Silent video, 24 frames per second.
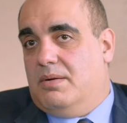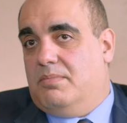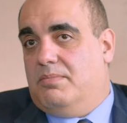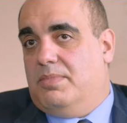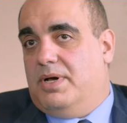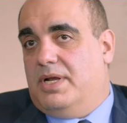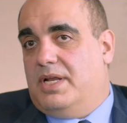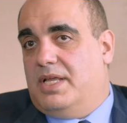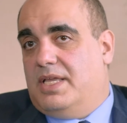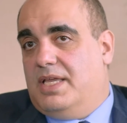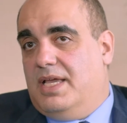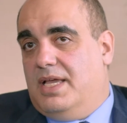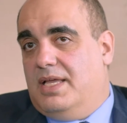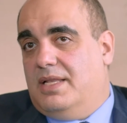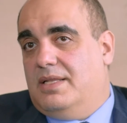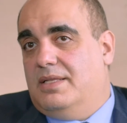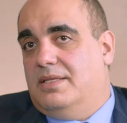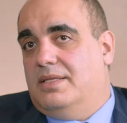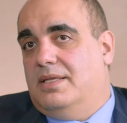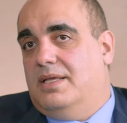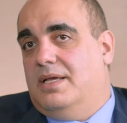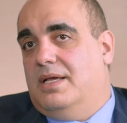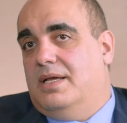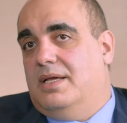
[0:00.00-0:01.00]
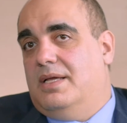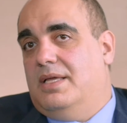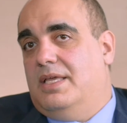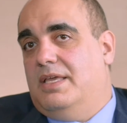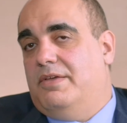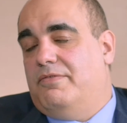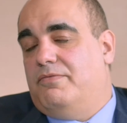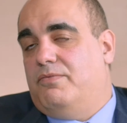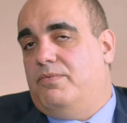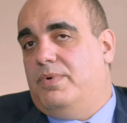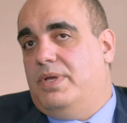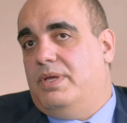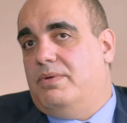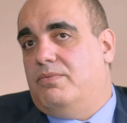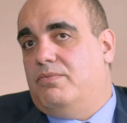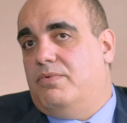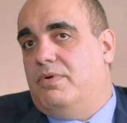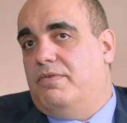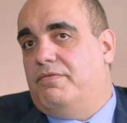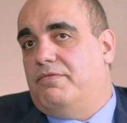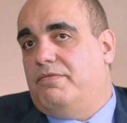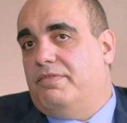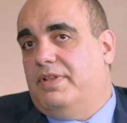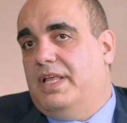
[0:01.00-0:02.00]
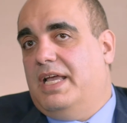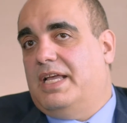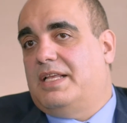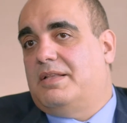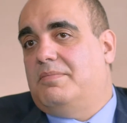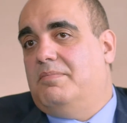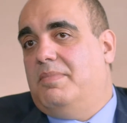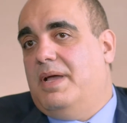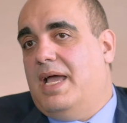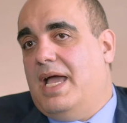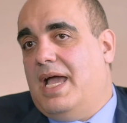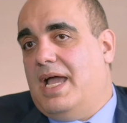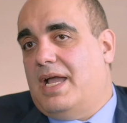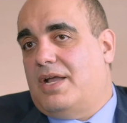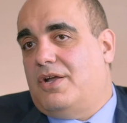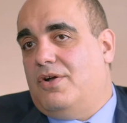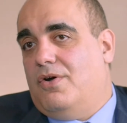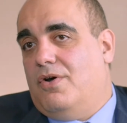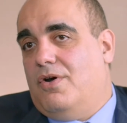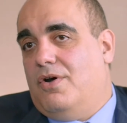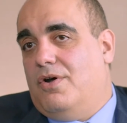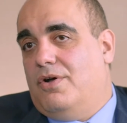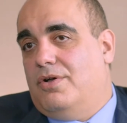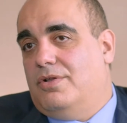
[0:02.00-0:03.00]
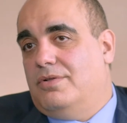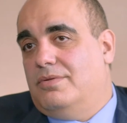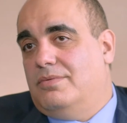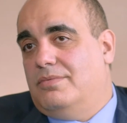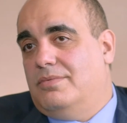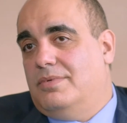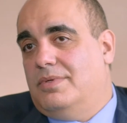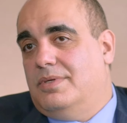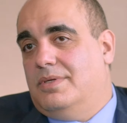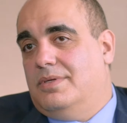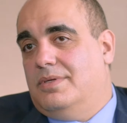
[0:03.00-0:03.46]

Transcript: but again, if we reflect back on